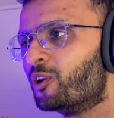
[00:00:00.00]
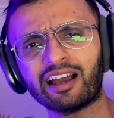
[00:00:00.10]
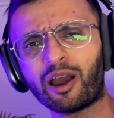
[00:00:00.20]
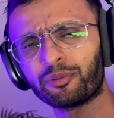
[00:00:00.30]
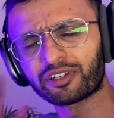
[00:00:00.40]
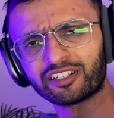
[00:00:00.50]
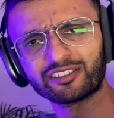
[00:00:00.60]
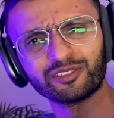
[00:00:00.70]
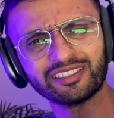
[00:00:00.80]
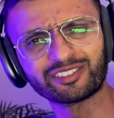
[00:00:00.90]
How are we going to
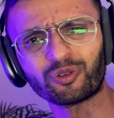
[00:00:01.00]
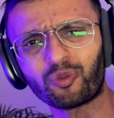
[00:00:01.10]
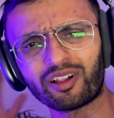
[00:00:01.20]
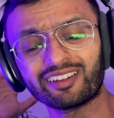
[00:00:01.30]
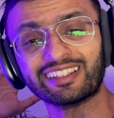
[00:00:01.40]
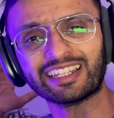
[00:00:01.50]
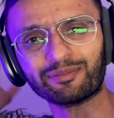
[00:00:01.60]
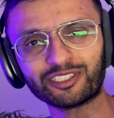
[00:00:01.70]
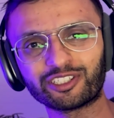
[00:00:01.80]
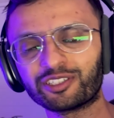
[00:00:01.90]
do this? Well, let
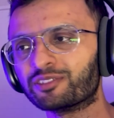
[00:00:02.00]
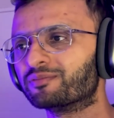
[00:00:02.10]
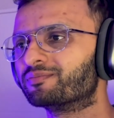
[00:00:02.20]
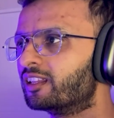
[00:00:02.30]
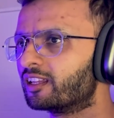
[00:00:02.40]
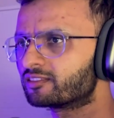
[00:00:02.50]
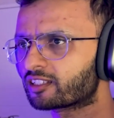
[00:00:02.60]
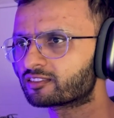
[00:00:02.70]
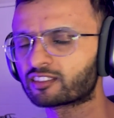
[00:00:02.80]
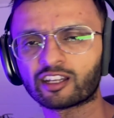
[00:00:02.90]
me show you. Let's
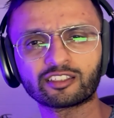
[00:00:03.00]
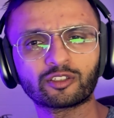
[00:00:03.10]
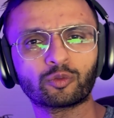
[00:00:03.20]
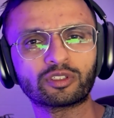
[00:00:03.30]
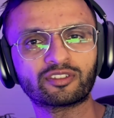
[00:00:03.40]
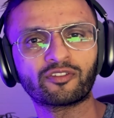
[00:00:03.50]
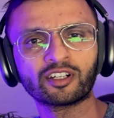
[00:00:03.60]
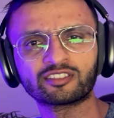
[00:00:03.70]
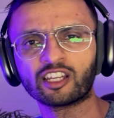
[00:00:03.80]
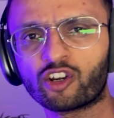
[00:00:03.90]
get started with
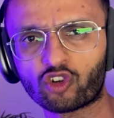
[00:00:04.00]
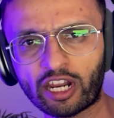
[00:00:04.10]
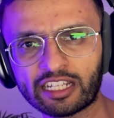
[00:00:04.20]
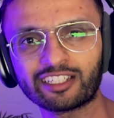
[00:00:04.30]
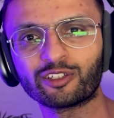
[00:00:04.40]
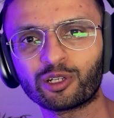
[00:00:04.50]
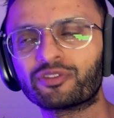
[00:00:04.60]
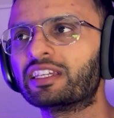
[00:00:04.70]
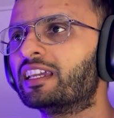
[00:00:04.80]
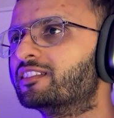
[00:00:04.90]
first running YOLO
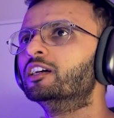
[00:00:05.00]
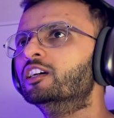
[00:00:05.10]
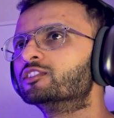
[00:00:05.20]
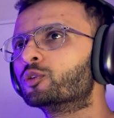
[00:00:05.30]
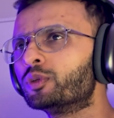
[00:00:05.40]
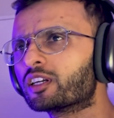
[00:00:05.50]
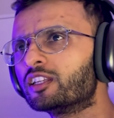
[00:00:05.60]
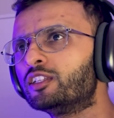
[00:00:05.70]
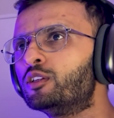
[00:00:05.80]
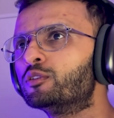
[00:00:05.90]
v eight. So we're
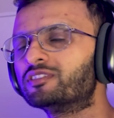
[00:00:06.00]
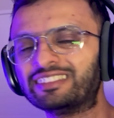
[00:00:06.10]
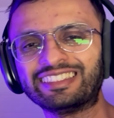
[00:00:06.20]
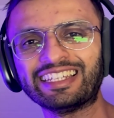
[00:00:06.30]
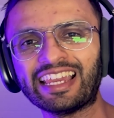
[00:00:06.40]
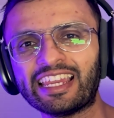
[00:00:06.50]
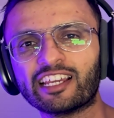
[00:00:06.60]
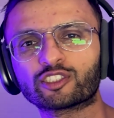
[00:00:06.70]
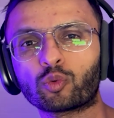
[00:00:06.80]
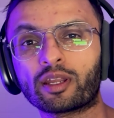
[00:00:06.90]
going to use the A
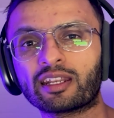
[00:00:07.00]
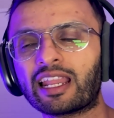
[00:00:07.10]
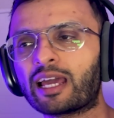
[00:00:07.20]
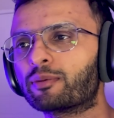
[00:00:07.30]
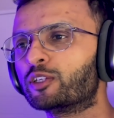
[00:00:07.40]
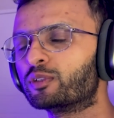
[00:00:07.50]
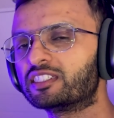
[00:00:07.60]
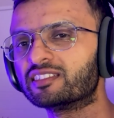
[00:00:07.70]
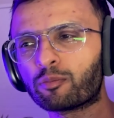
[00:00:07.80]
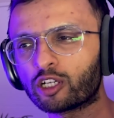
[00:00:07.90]
S one library, which
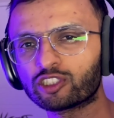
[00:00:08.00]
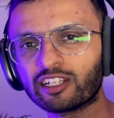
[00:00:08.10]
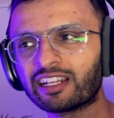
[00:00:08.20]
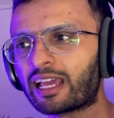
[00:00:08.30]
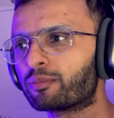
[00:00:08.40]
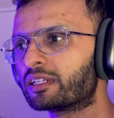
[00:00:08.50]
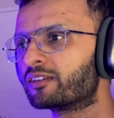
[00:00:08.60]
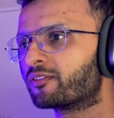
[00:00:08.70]
is a modular library